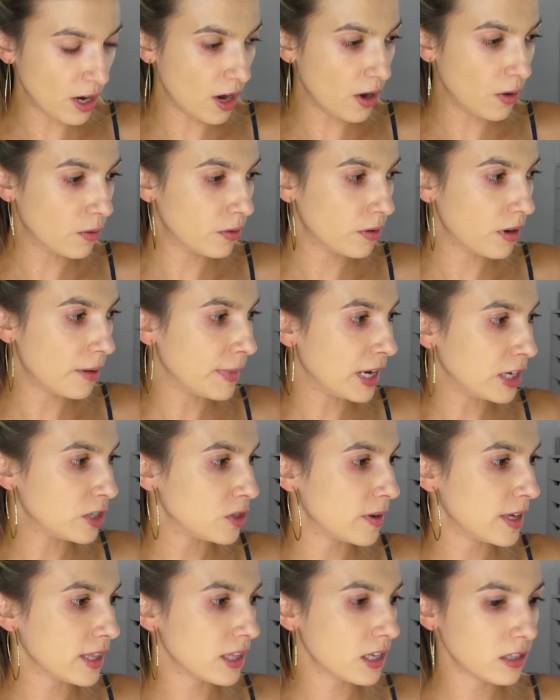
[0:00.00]
No, I'm not
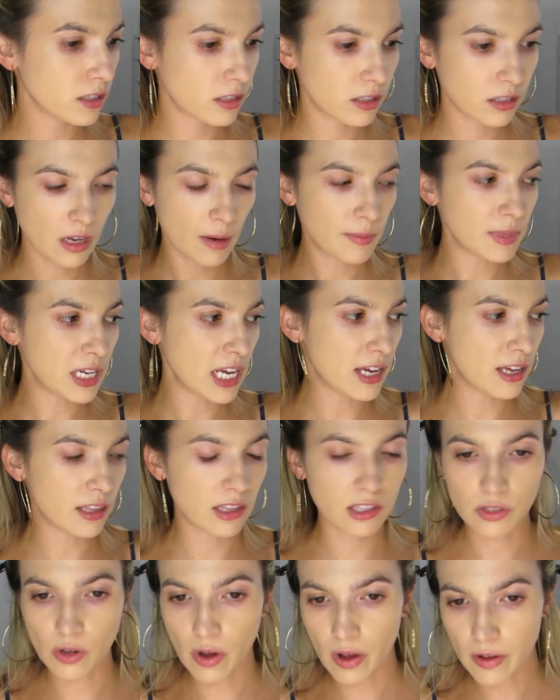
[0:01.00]
doing this. I'm taking
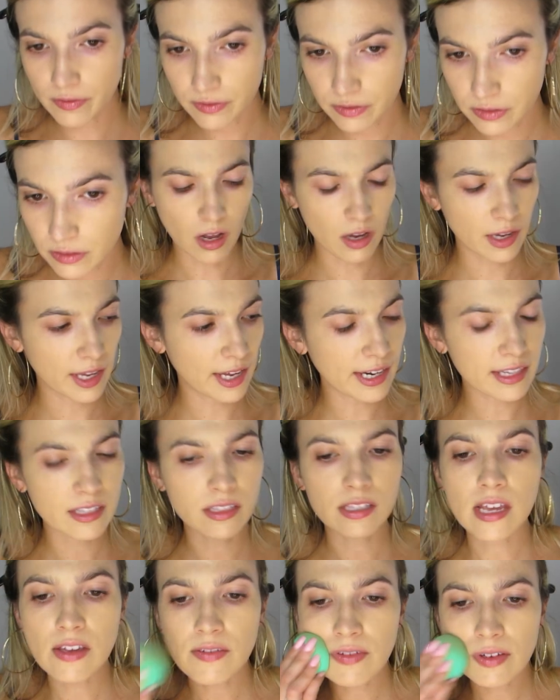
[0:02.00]
this off. Oh, can I
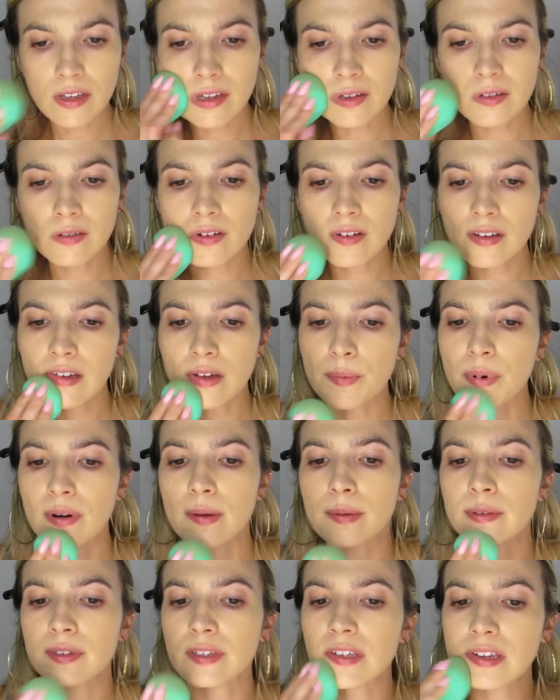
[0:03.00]
save it? I could
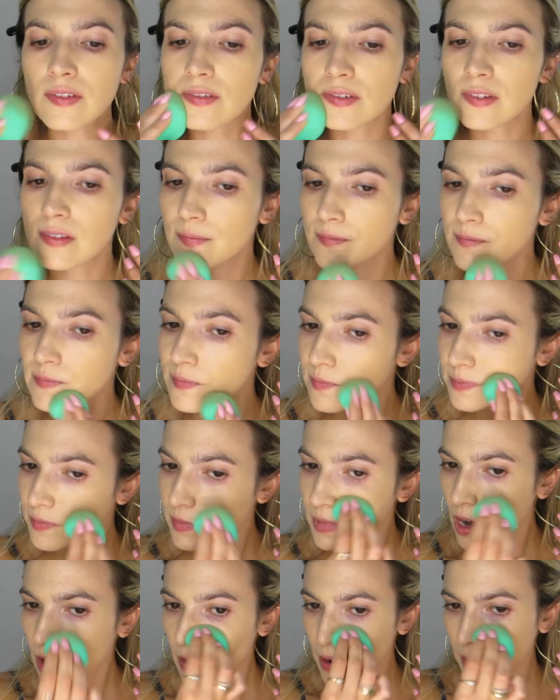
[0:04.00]
probably save it.
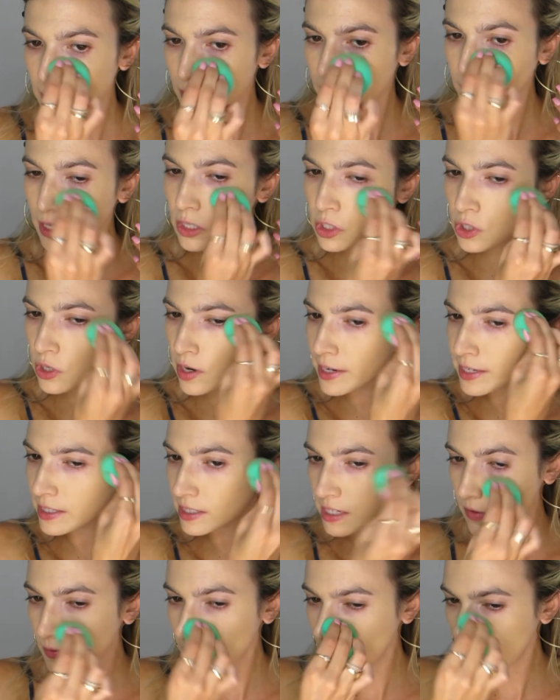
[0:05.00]
All right, let's try and
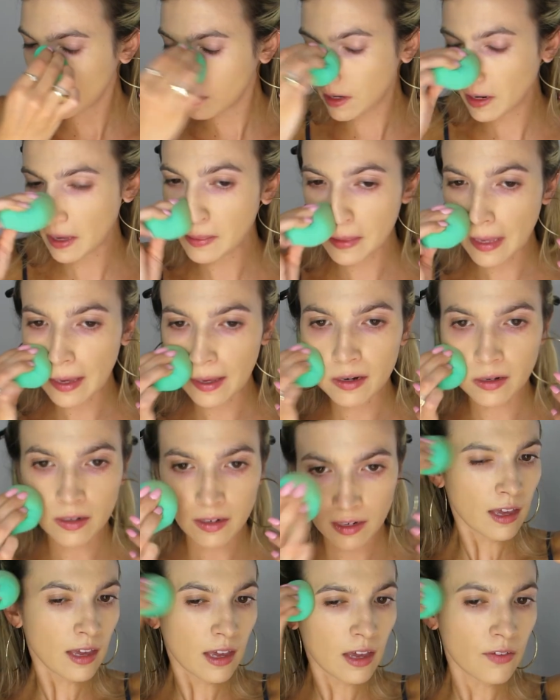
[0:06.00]
save it. And
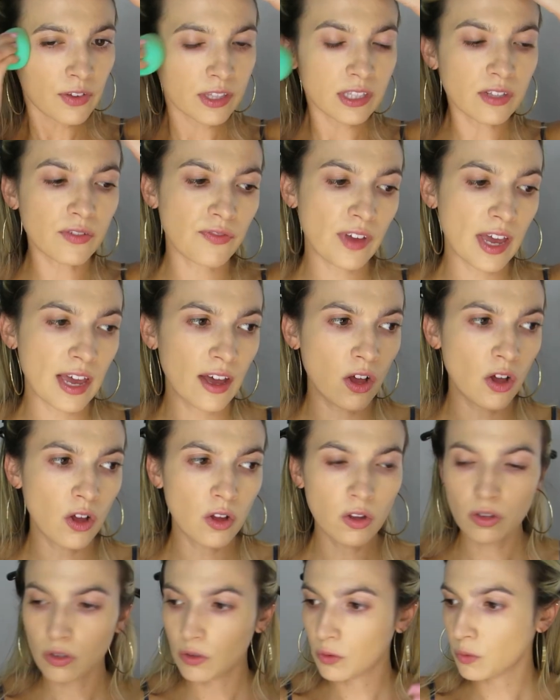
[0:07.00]
then if it's a
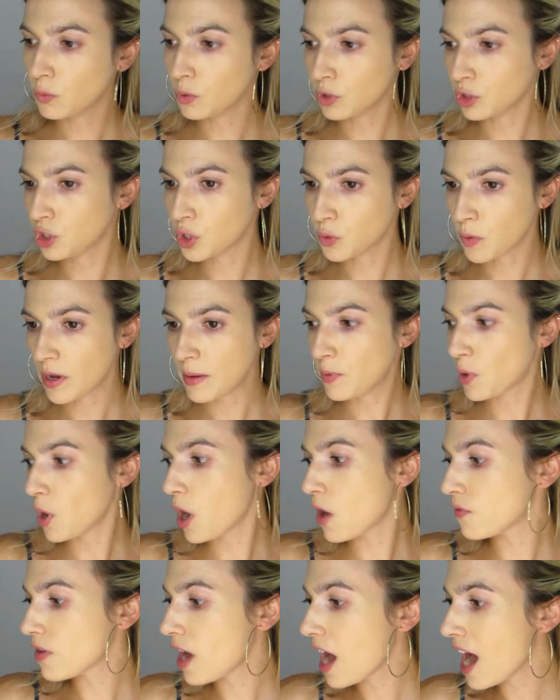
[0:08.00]
fail, we'll just wipe it
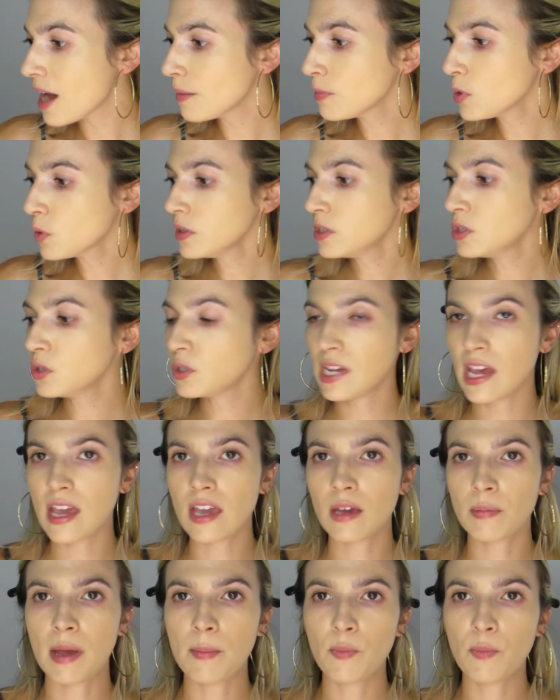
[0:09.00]
off. I'm going to take my